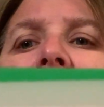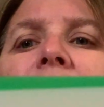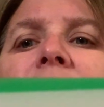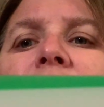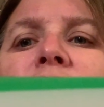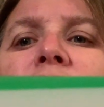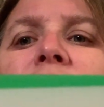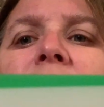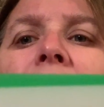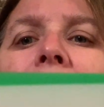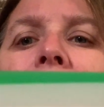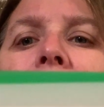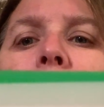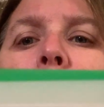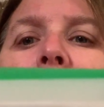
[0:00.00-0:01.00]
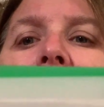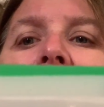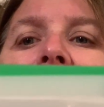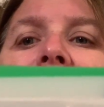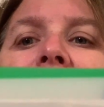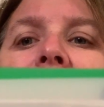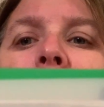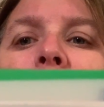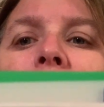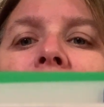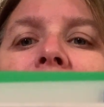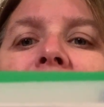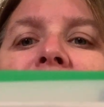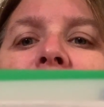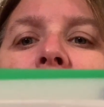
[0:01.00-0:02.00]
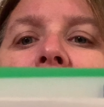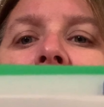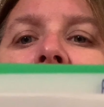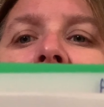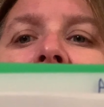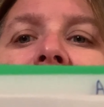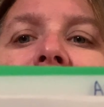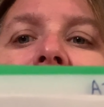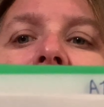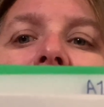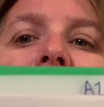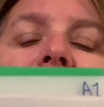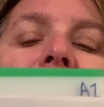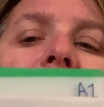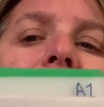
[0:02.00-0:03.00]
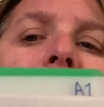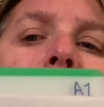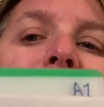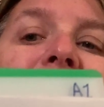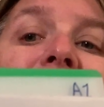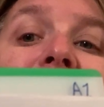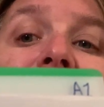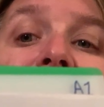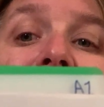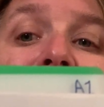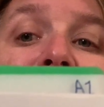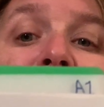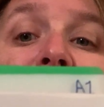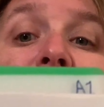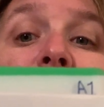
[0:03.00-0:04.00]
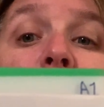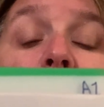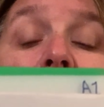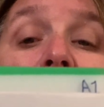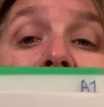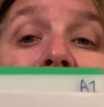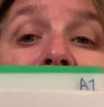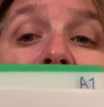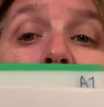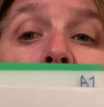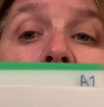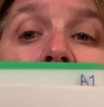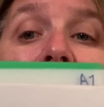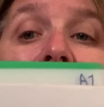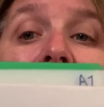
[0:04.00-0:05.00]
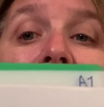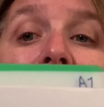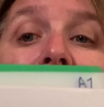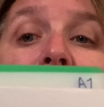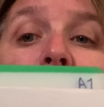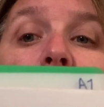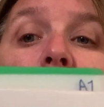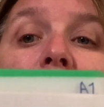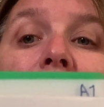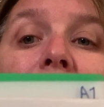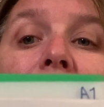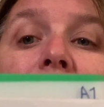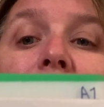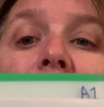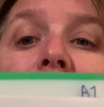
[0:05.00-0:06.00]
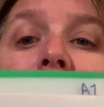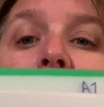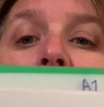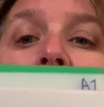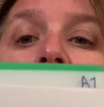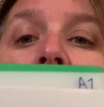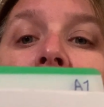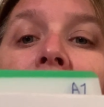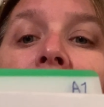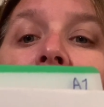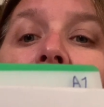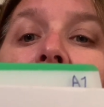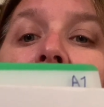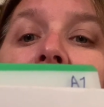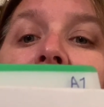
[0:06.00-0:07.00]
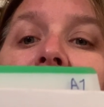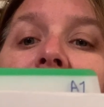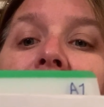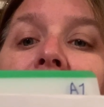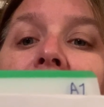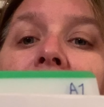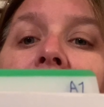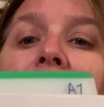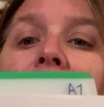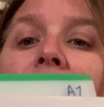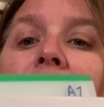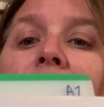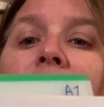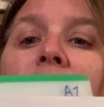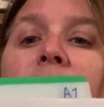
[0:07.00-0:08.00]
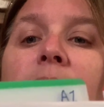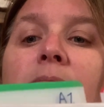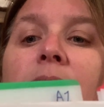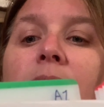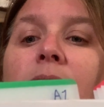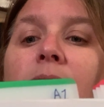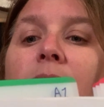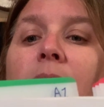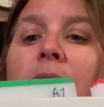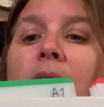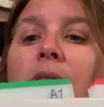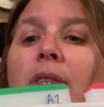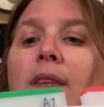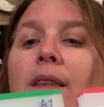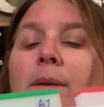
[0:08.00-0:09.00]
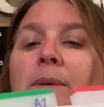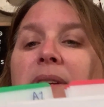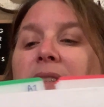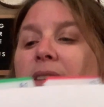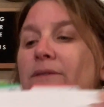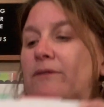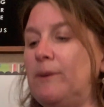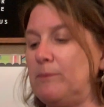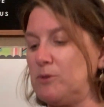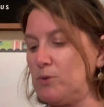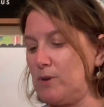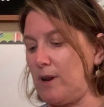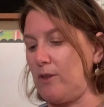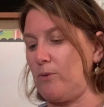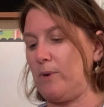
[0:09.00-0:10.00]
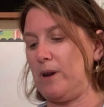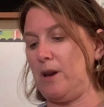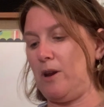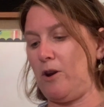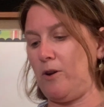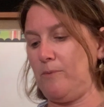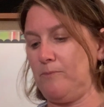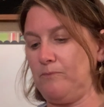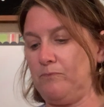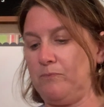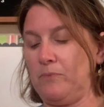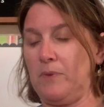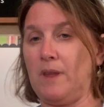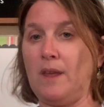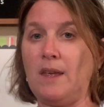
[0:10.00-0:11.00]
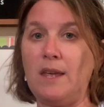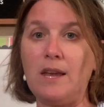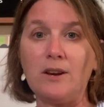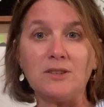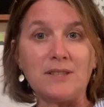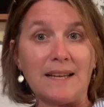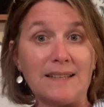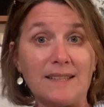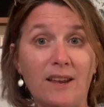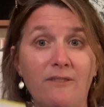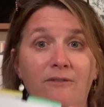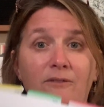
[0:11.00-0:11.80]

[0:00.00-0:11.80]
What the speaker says: each tab I've labeled. So there's invention 1. So I put I1. And then, let me see, flip to another one here. Here's essay